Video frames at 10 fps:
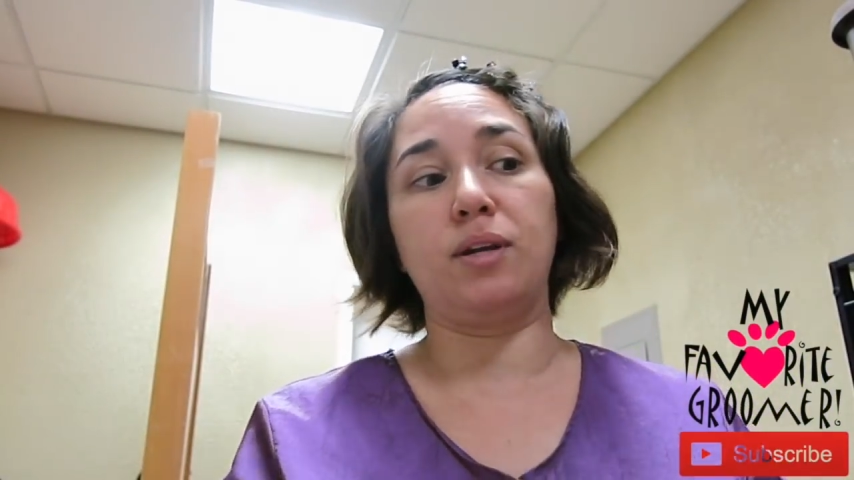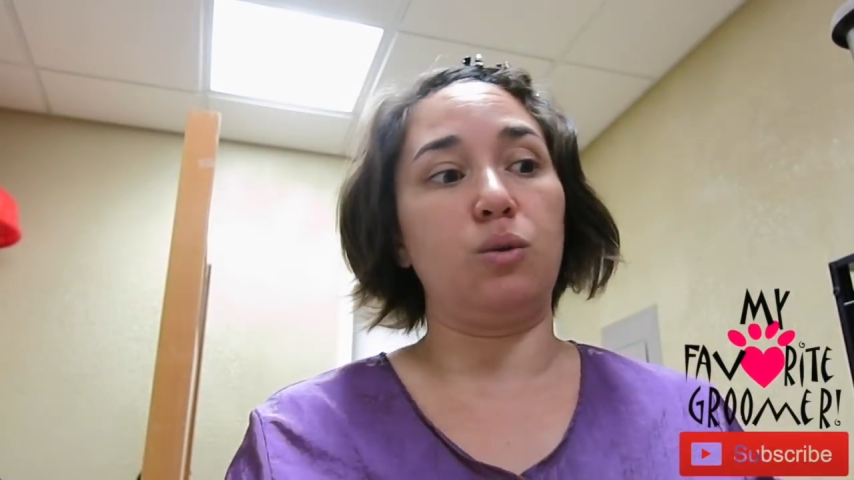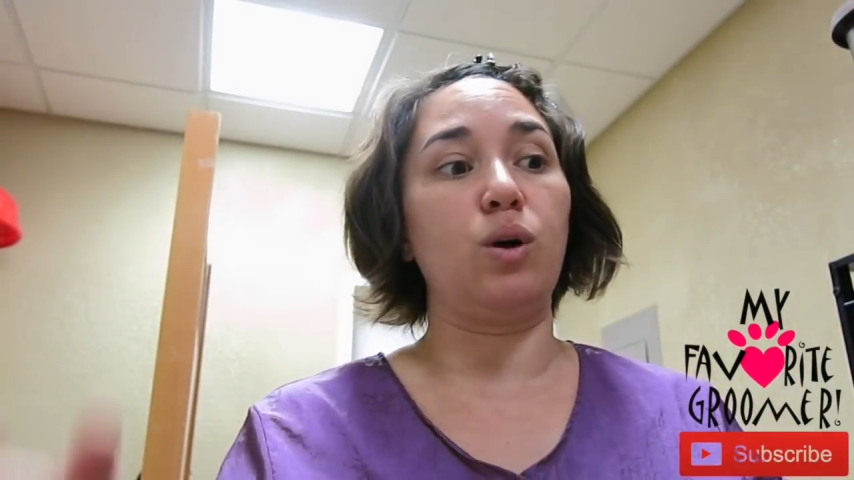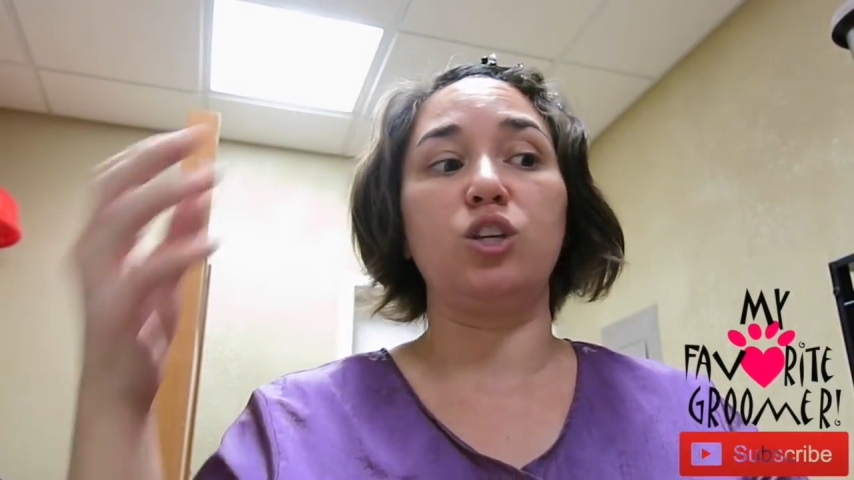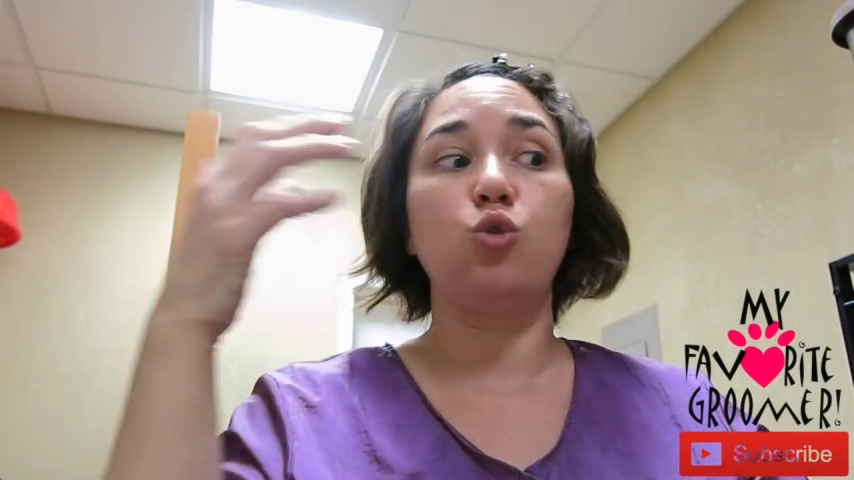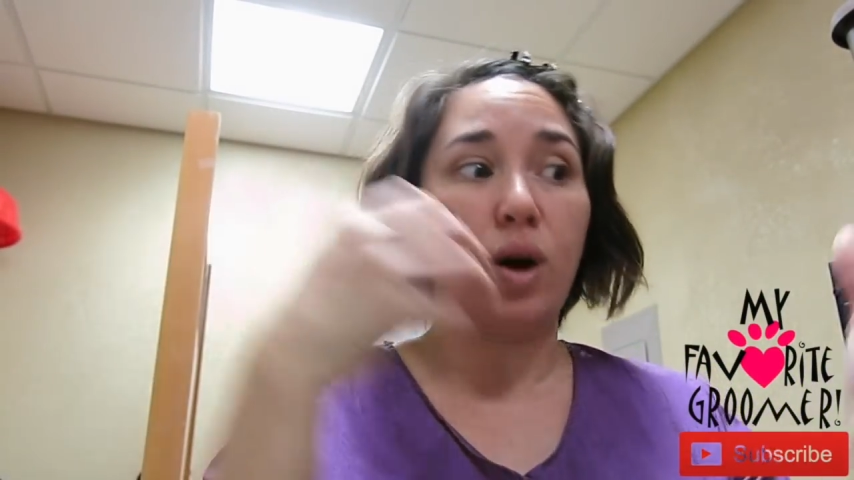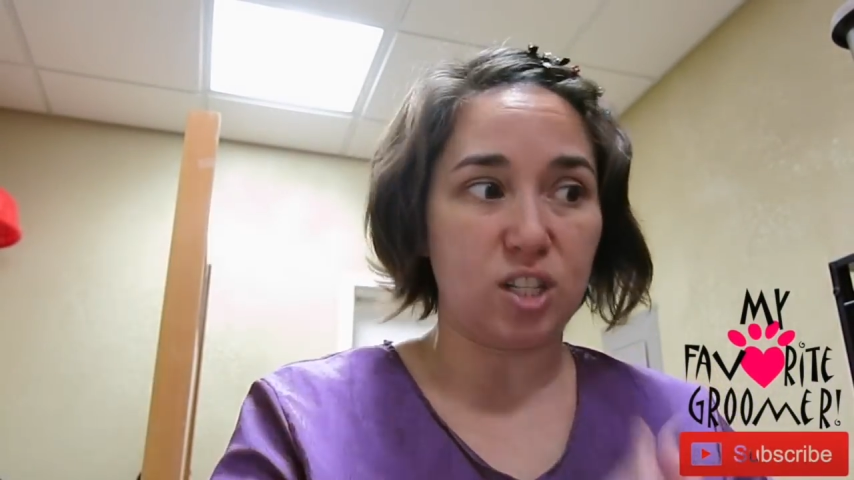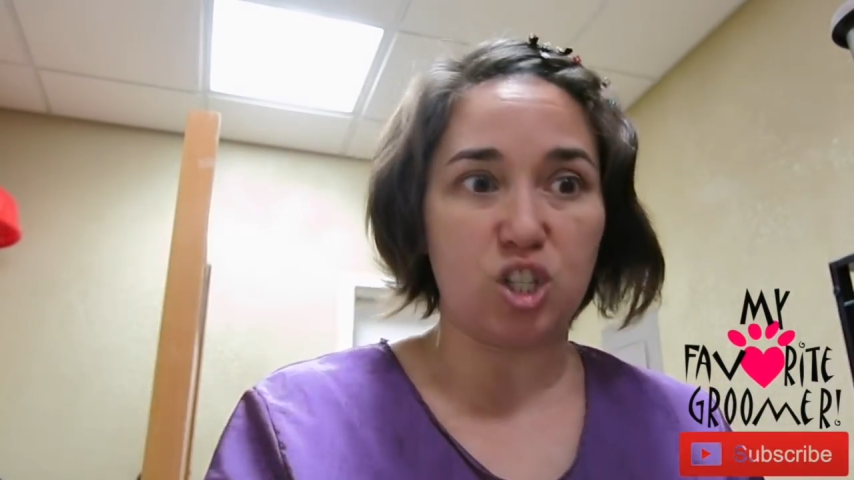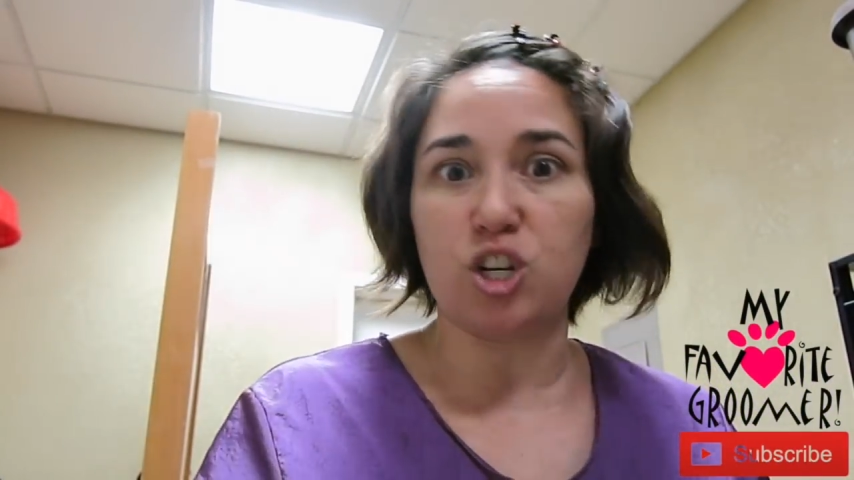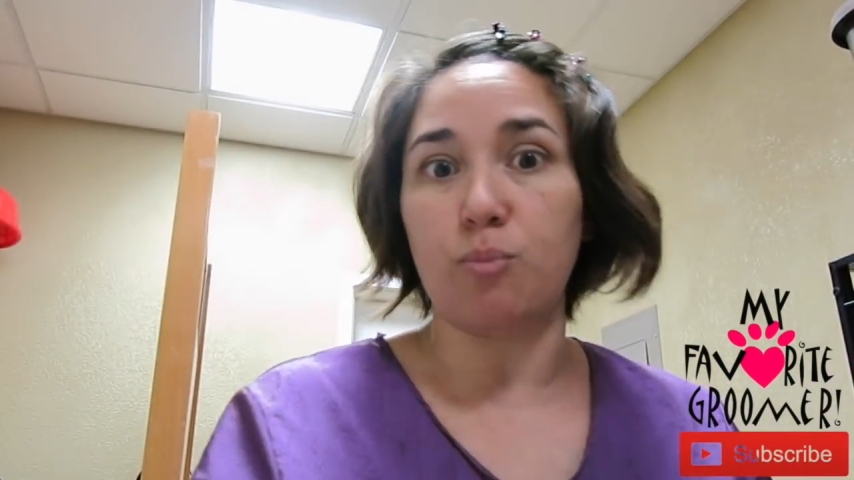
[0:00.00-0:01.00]
you want
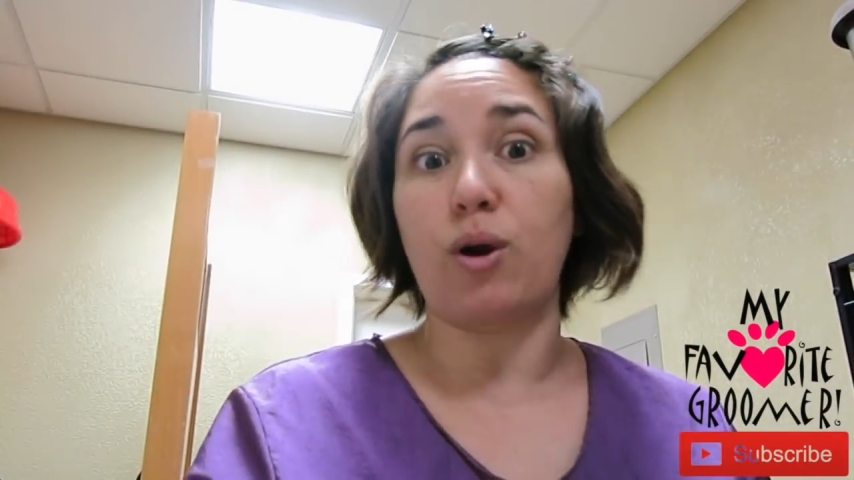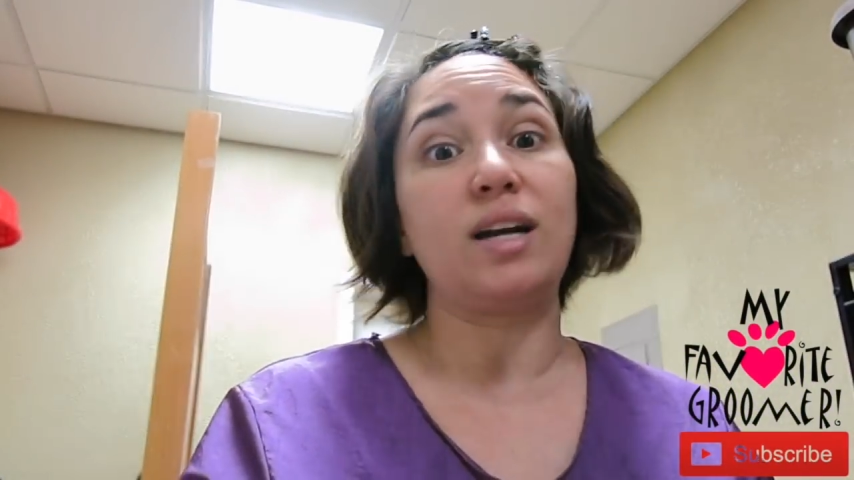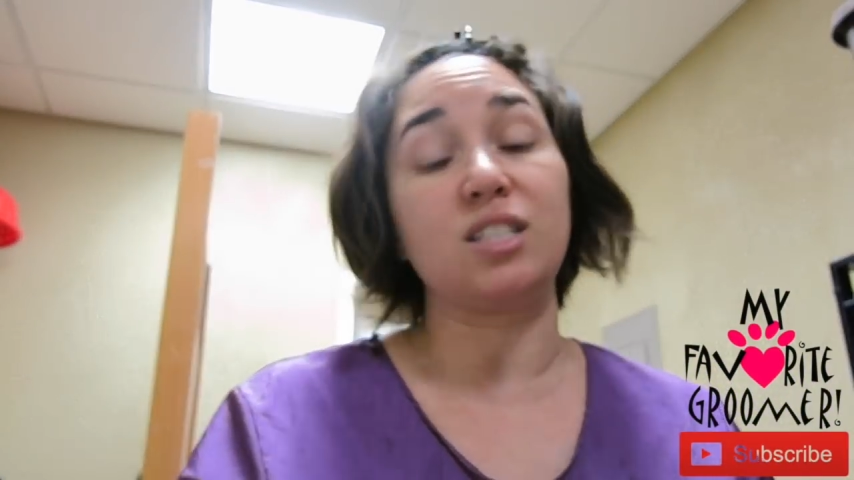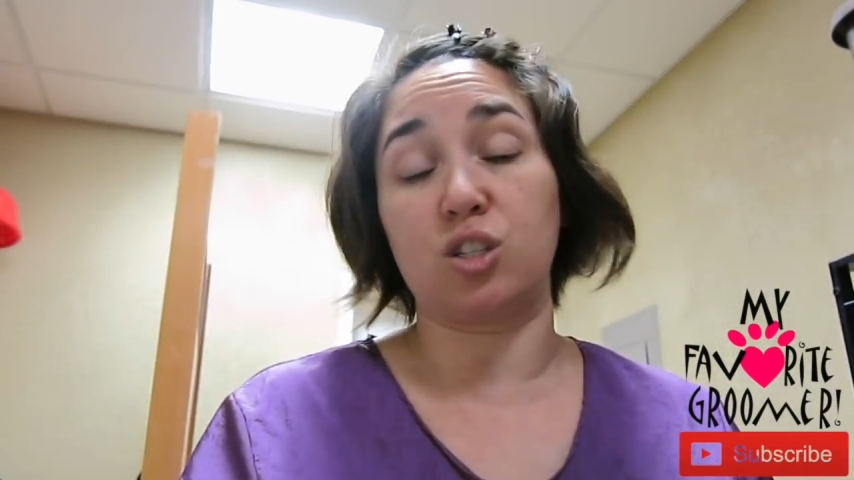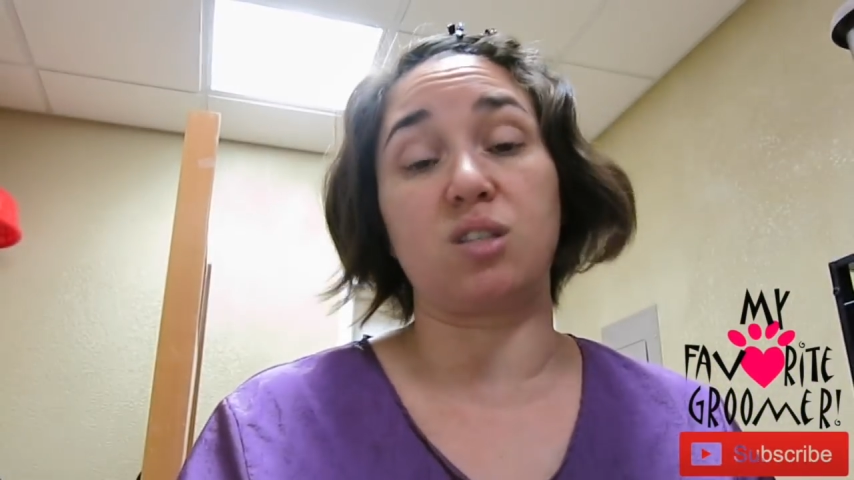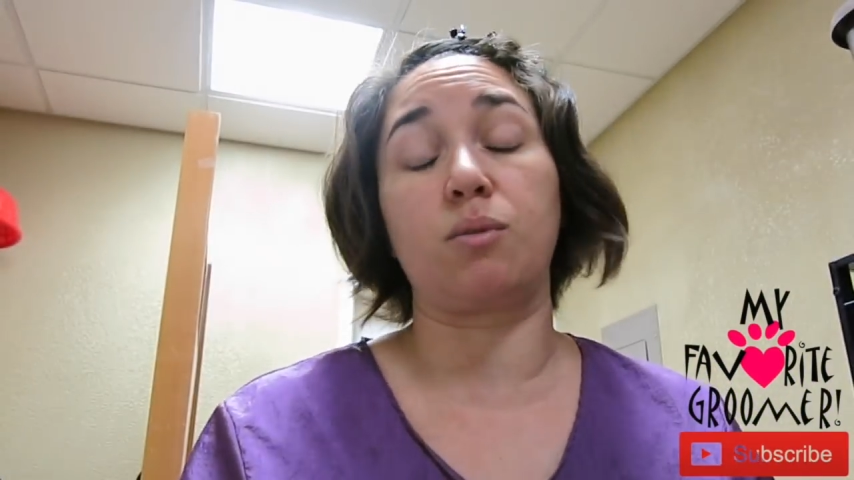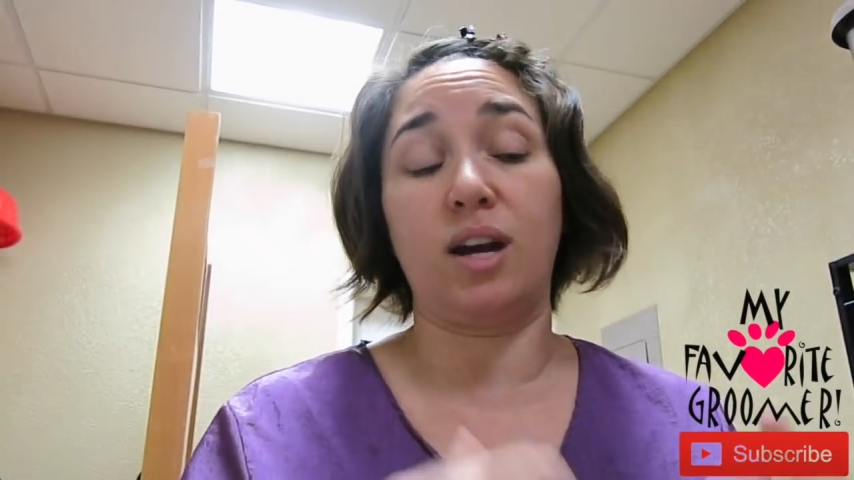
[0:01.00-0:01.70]
it to jump right into some